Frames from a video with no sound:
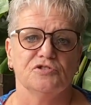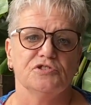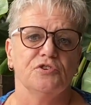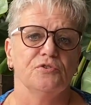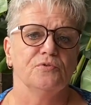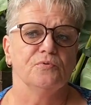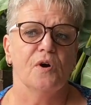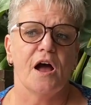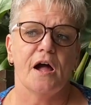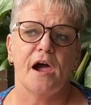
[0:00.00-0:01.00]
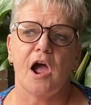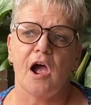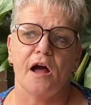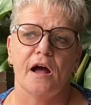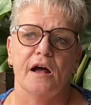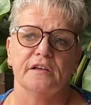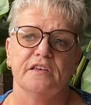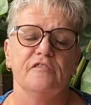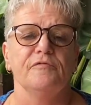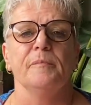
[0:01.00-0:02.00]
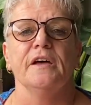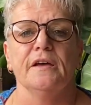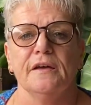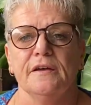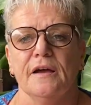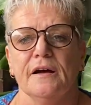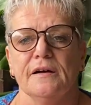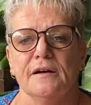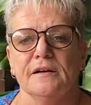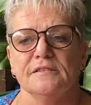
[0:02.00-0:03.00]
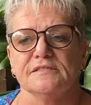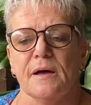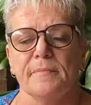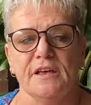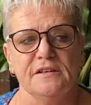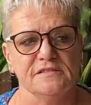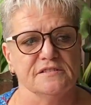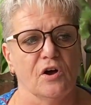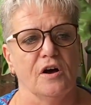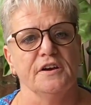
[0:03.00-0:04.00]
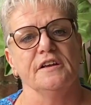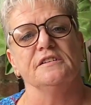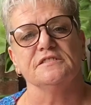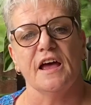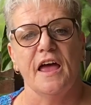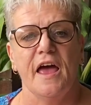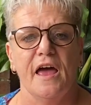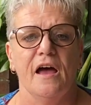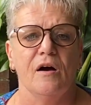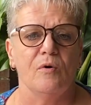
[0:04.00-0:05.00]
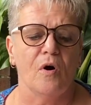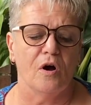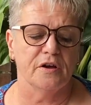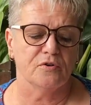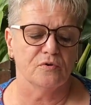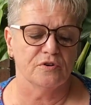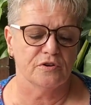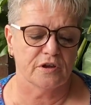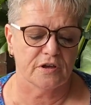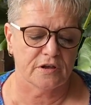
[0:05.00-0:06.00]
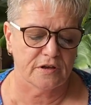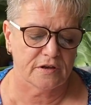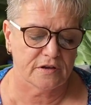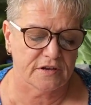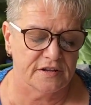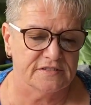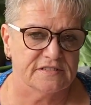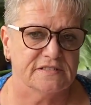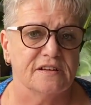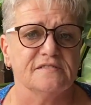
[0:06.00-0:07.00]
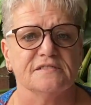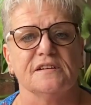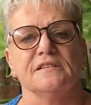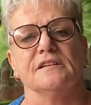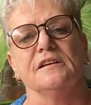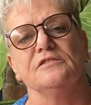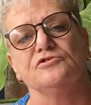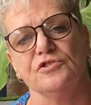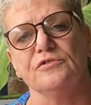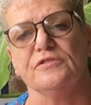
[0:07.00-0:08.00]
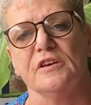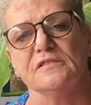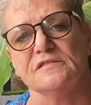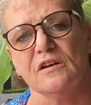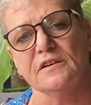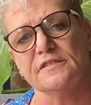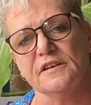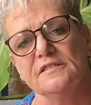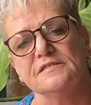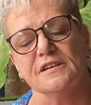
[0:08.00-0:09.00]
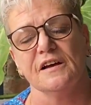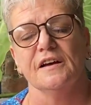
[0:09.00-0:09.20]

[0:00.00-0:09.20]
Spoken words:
to give me some insight into how I could consistently do things like this.